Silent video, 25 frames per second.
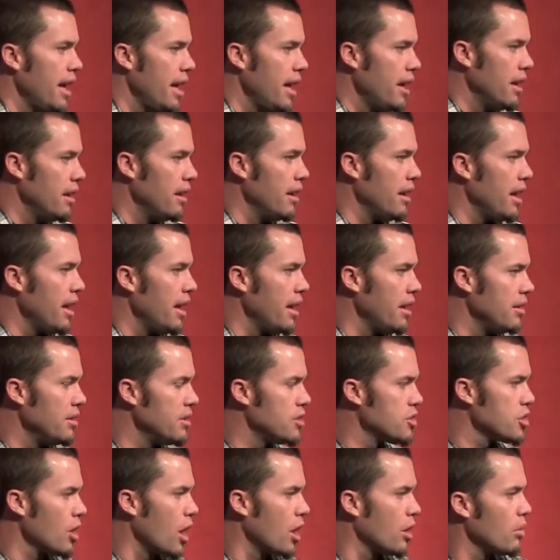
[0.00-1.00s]
and, and
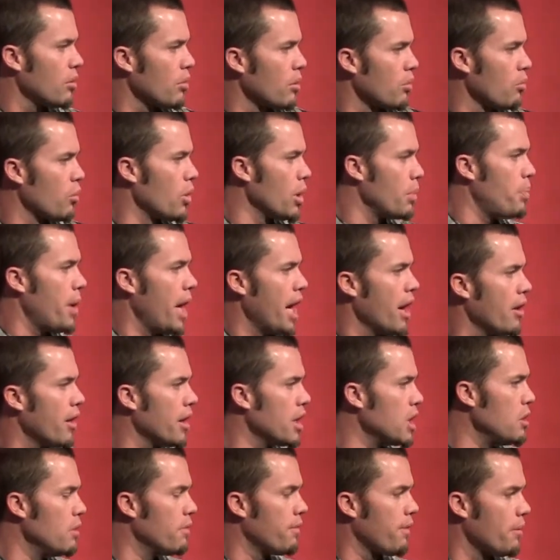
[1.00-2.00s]
start
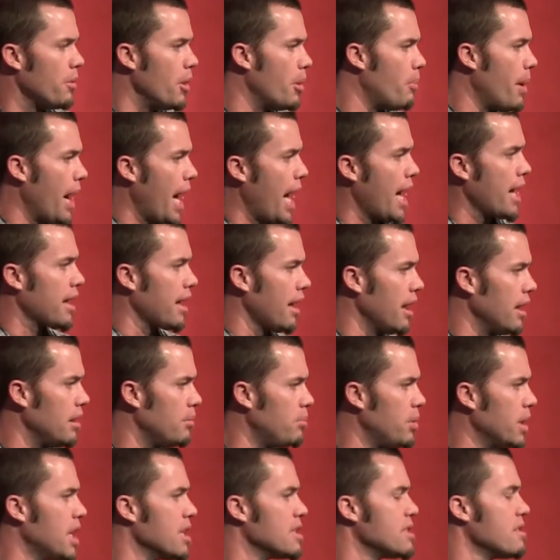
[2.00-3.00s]
repairing you from the back end
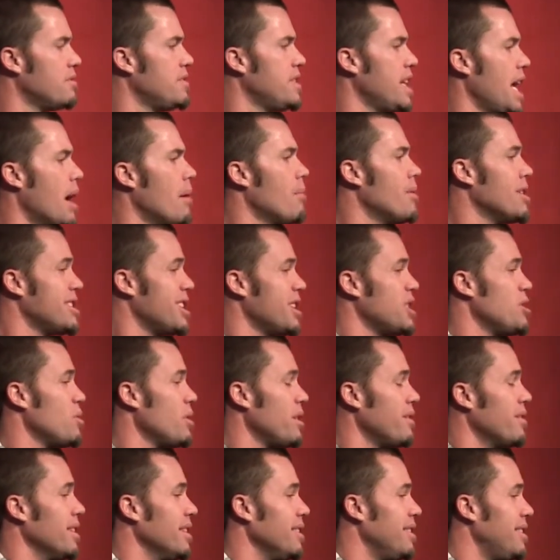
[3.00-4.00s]
because of damage that you
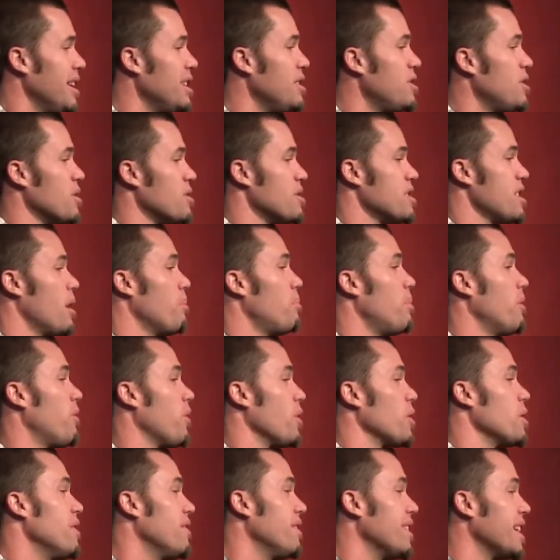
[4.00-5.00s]
even did to yourself
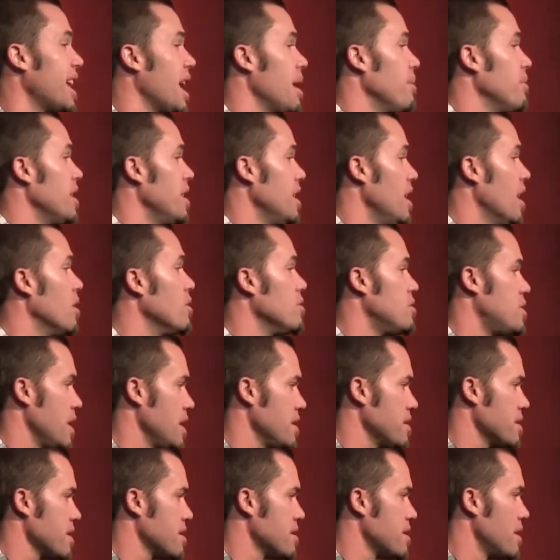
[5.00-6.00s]
before you even came to know
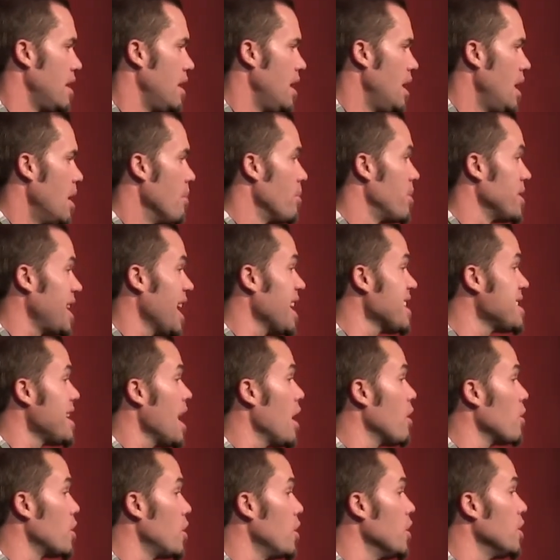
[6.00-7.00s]
Jesus. But that's
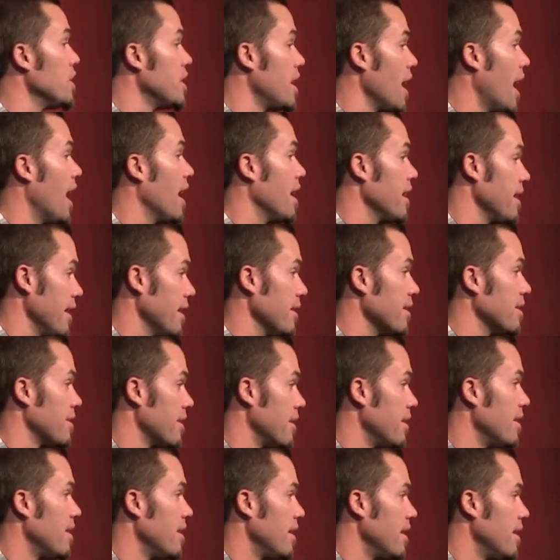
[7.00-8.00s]
how good God is.